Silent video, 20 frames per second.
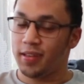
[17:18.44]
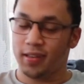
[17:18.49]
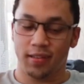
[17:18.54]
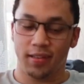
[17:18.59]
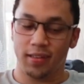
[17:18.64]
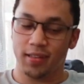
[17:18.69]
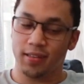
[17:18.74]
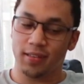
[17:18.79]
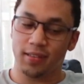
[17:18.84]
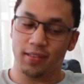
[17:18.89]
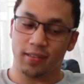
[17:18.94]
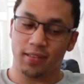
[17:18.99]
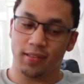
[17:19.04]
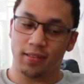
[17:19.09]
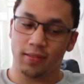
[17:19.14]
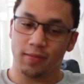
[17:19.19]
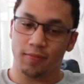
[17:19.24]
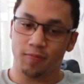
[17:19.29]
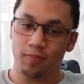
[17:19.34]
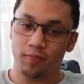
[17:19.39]
He
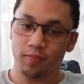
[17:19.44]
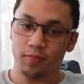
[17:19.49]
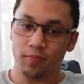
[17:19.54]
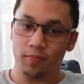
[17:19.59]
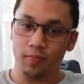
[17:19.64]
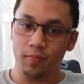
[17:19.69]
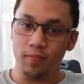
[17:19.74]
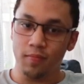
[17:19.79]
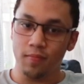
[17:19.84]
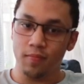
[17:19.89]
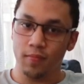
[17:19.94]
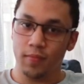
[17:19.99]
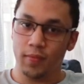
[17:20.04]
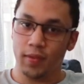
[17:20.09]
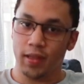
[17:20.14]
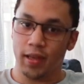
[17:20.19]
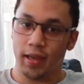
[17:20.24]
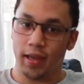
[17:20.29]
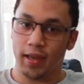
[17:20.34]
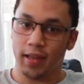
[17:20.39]
didn't.
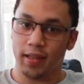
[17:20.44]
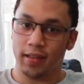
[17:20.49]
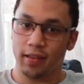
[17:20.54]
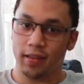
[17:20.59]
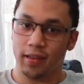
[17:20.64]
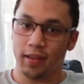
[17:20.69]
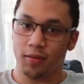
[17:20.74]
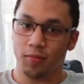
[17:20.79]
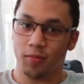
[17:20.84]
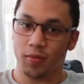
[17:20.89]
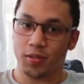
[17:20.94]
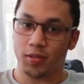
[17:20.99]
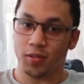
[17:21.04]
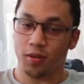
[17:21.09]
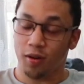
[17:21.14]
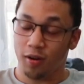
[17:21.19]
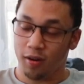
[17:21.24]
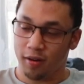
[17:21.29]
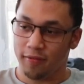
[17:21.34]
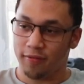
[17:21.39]
And it
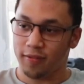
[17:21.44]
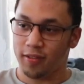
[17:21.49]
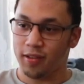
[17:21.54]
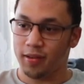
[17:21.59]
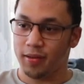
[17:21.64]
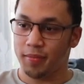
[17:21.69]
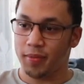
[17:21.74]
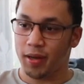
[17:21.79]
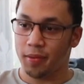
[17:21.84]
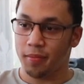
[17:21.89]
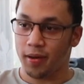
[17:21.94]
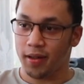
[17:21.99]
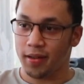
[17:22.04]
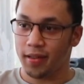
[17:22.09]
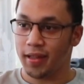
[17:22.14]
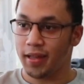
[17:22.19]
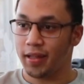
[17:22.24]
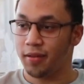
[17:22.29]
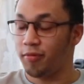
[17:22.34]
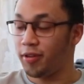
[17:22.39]
was after my
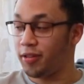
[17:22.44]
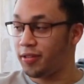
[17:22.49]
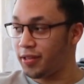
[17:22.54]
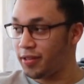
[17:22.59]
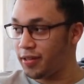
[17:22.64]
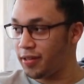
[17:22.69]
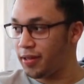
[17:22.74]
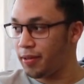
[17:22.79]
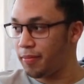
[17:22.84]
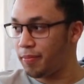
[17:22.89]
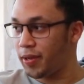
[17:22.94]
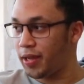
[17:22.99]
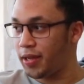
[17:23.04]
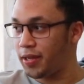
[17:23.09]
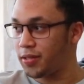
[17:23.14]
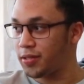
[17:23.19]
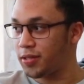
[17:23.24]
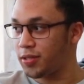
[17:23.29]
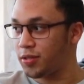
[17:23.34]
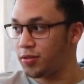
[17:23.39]
mother had returned the
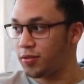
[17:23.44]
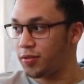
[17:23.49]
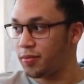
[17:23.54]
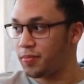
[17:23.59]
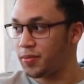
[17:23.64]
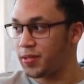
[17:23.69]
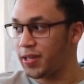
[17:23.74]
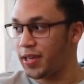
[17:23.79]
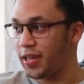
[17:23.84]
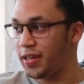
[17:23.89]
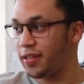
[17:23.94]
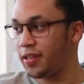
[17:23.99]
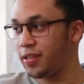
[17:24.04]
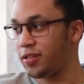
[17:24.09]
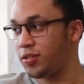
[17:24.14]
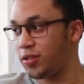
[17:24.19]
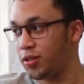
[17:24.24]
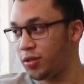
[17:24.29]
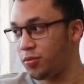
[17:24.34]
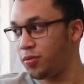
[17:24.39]
blazer to him, saying
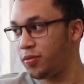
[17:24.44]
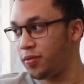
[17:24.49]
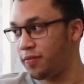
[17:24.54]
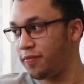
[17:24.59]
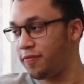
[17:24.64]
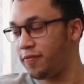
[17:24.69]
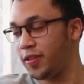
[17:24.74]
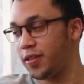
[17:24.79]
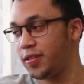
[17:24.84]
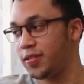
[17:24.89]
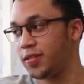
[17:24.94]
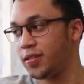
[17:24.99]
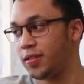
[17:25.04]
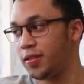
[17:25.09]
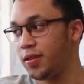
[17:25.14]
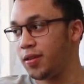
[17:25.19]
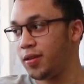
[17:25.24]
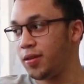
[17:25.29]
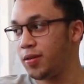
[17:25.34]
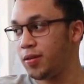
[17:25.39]
that she couldn't fix it.
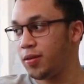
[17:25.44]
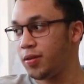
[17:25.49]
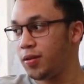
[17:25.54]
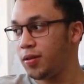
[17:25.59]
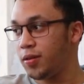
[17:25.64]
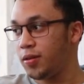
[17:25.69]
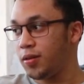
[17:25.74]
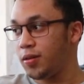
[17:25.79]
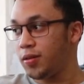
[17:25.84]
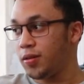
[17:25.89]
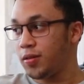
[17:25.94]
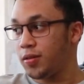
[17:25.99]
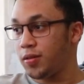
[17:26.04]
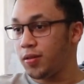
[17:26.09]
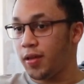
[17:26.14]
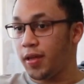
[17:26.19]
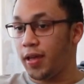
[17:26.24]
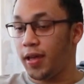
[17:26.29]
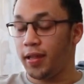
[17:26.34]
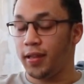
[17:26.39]

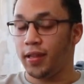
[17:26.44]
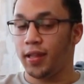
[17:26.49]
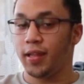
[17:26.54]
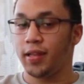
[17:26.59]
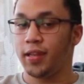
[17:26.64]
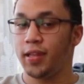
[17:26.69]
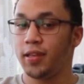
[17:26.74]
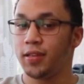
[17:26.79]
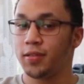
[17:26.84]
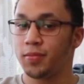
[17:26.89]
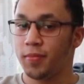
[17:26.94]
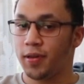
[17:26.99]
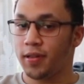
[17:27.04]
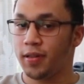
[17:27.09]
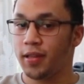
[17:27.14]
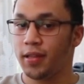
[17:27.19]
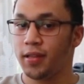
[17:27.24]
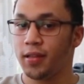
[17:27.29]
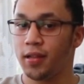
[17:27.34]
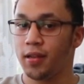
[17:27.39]
And then his
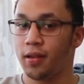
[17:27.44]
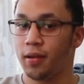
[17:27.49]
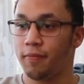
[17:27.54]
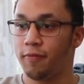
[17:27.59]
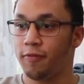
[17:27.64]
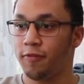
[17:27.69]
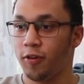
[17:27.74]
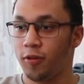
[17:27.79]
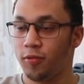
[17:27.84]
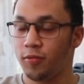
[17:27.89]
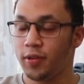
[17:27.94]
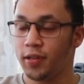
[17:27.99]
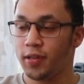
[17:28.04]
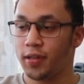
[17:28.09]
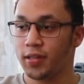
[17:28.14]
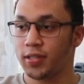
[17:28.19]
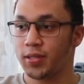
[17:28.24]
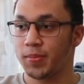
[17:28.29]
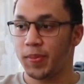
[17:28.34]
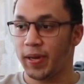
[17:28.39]
mother ended up phoning
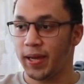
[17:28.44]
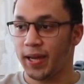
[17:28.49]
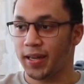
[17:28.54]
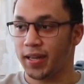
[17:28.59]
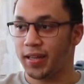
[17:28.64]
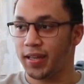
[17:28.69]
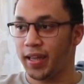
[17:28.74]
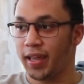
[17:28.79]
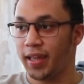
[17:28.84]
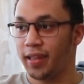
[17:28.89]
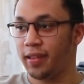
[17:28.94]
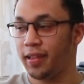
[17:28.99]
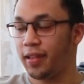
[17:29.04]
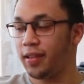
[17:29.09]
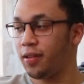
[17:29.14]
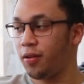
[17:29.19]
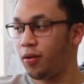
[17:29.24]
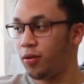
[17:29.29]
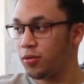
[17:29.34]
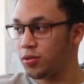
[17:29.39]
us back, and
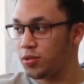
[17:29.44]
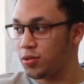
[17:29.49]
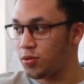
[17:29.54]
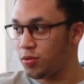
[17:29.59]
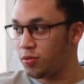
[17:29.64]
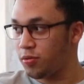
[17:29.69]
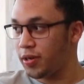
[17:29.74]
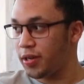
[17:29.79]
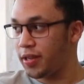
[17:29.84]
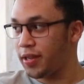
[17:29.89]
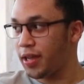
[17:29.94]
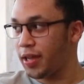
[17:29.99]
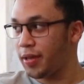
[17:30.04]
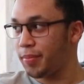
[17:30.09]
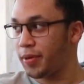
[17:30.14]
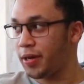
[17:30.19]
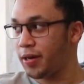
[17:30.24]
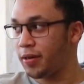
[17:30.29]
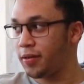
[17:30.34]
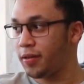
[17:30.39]
then the whole story
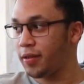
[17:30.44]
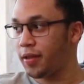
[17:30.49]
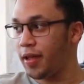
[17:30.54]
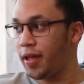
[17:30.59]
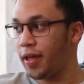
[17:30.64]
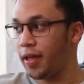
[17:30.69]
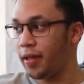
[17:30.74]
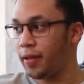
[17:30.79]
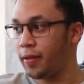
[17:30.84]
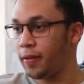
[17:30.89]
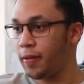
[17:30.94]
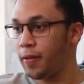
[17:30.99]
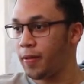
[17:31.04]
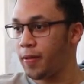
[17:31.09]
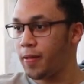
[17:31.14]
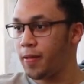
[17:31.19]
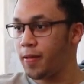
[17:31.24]
came out, and